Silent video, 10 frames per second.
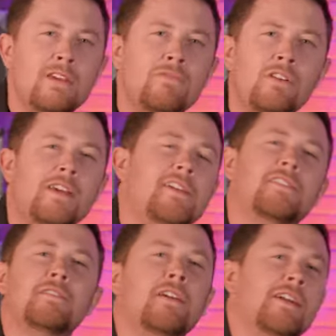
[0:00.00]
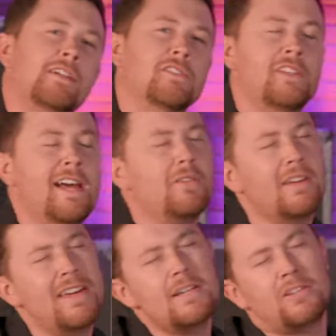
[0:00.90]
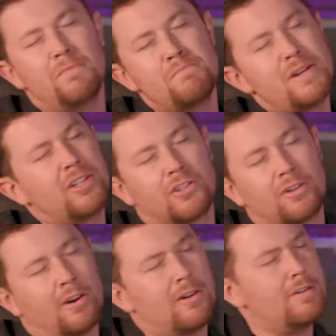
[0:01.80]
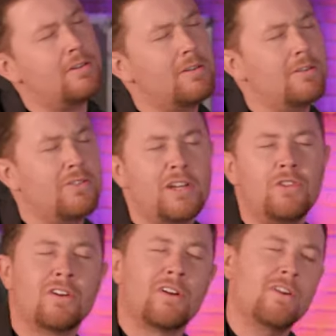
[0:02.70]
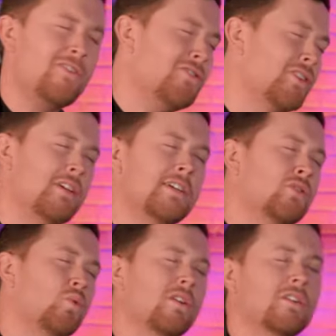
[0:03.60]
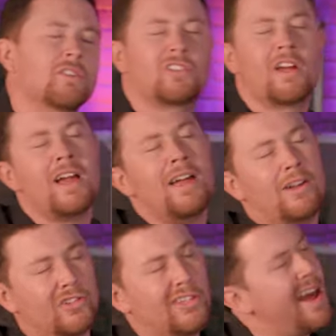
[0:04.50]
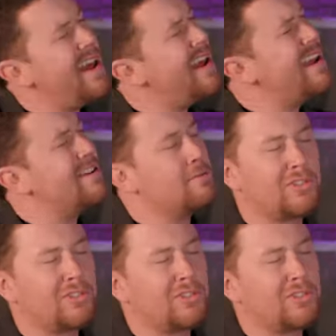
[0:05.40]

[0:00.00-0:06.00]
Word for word: even listen, 'cause I'll get to missing her, and the hurt gets worse. Damn